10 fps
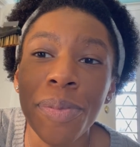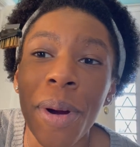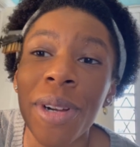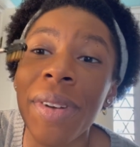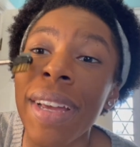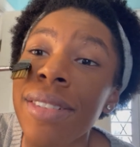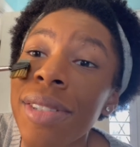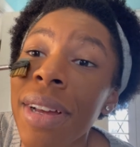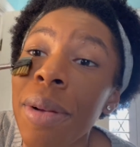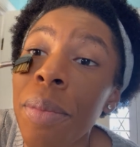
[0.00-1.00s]
part of it and
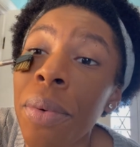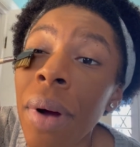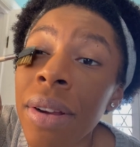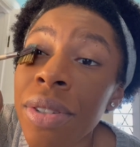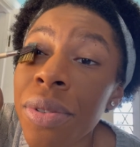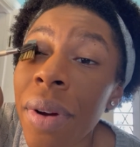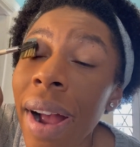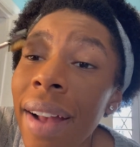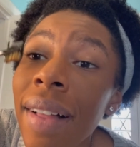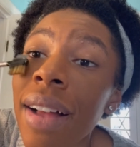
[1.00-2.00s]
just kind of brush through our
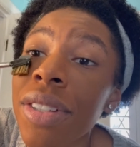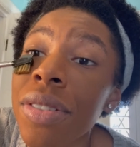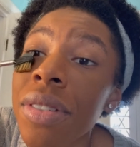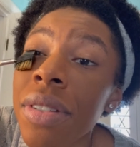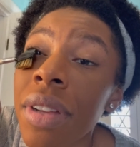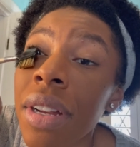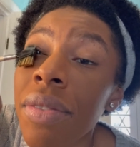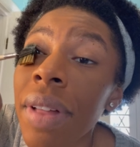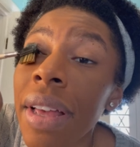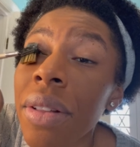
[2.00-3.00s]
eyelashes to just kind
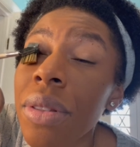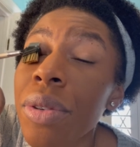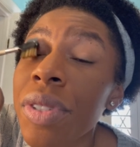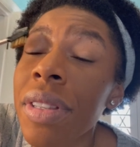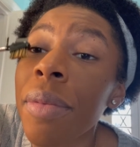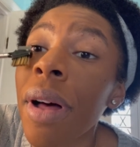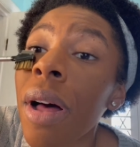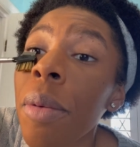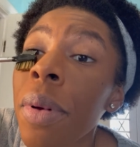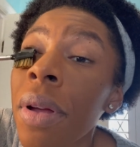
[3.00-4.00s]
of like loosen them
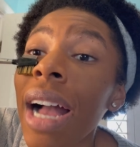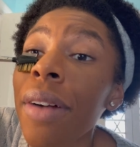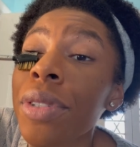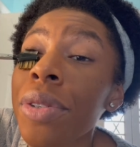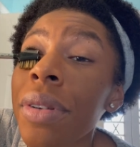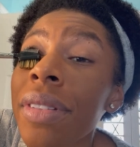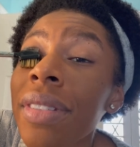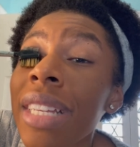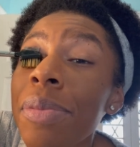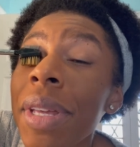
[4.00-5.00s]
up. After you go to
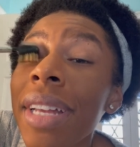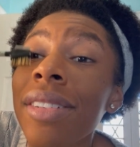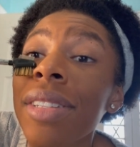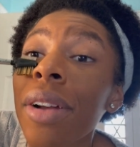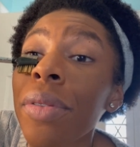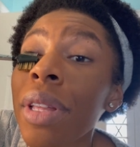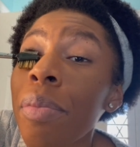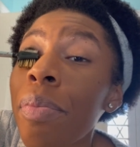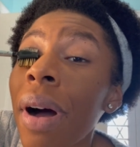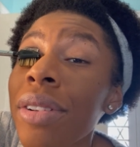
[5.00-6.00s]
sleep, they can just get really
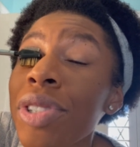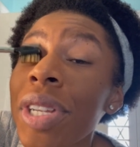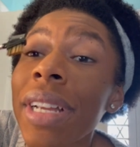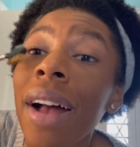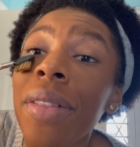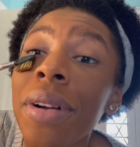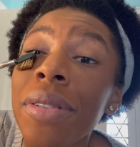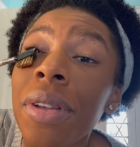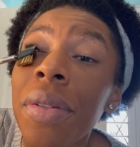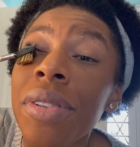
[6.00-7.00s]
bunched together.
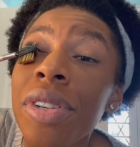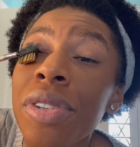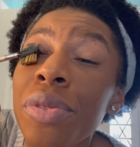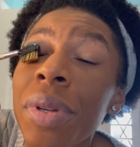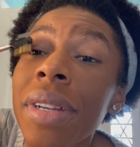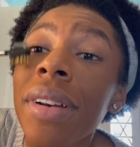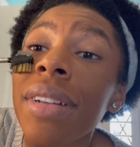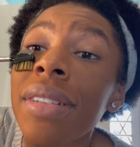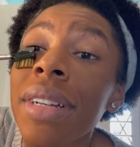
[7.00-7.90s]
So it's just really good to